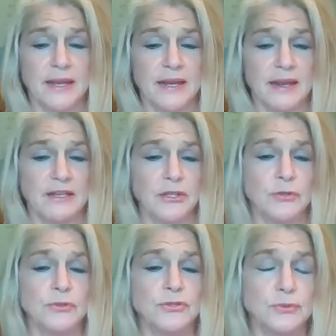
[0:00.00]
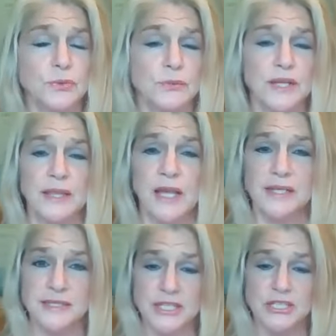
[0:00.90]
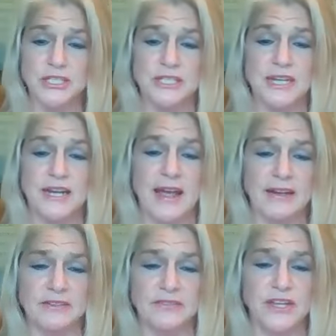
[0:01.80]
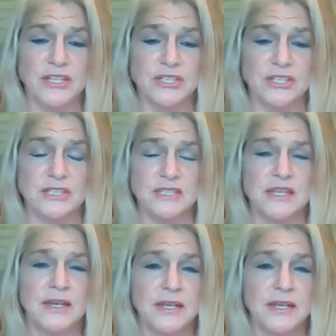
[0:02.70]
and unusual realizations and activations.